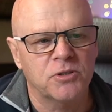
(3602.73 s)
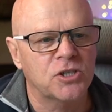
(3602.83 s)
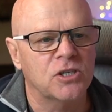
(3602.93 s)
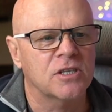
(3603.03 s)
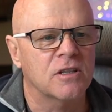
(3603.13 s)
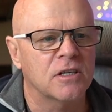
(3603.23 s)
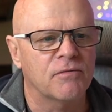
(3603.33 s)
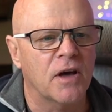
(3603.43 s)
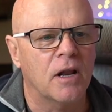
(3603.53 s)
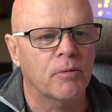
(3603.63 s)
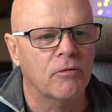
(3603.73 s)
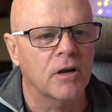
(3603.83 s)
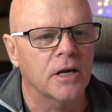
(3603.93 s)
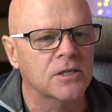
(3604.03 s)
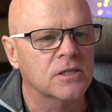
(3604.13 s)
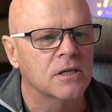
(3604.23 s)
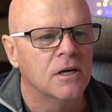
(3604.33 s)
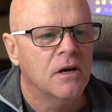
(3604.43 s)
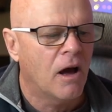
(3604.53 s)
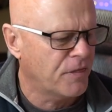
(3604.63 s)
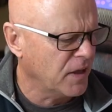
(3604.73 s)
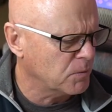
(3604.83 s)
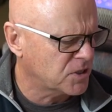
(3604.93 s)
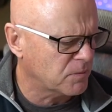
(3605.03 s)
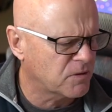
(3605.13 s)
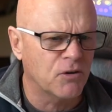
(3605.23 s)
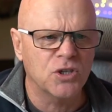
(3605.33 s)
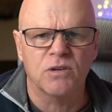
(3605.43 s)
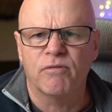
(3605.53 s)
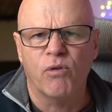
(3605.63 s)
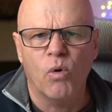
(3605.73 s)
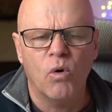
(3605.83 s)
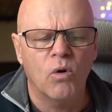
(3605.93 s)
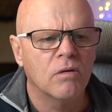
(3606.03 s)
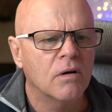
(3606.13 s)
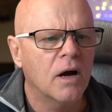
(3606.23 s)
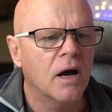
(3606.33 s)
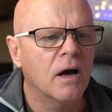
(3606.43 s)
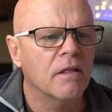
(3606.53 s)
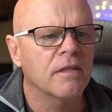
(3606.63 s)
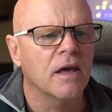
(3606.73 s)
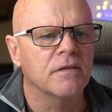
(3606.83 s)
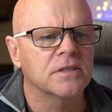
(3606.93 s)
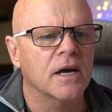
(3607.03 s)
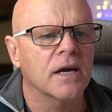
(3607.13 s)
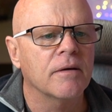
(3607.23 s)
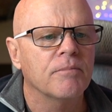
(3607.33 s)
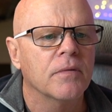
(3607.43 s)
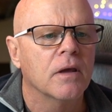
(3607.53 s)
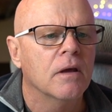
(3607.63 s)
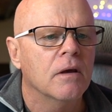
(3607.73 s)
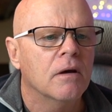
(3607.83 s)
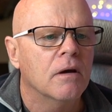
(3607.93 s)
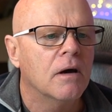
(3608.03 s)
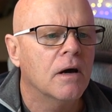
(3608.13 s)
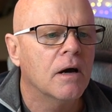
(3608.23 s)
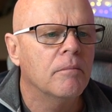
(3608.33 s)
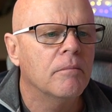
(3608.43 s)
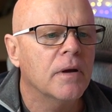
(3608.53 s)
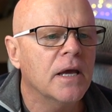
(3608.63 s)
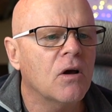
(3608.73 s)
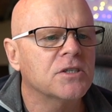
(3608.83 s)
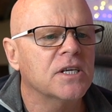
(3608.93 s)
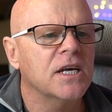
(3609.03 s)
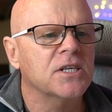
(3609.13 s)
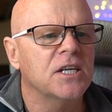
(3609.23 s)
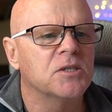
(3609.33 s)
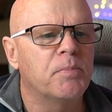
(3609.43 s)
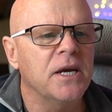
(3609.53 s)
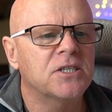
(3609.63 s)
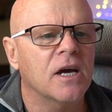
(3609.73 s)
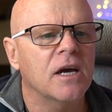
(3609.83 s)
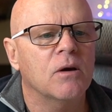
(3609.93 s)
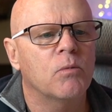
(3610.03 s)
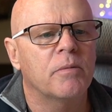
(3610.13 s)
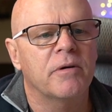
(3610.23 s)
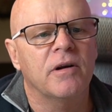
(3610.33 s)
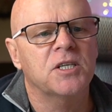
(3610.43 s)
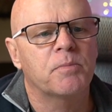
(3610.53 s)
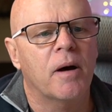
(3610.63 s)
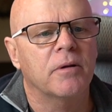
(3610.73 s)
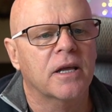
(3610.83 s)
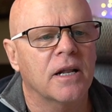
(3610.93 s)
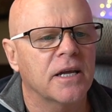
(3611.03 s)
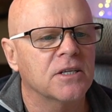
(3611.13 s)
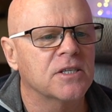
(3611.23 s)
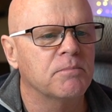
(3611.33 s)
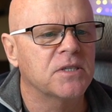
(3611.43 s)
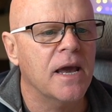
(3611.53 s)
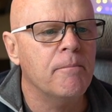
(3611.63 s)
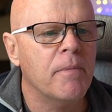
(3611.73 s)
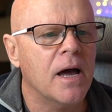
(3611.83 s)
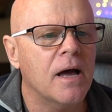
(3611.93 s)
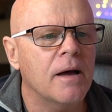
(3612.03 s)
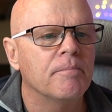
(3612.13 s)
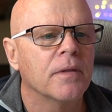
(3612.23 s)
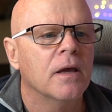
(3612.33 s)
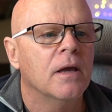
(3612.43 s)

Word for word: I'm just using the developer release. I think it was up to version 4 uh, the other day. Um, Eli says, it is beta. It will be released publicly in September.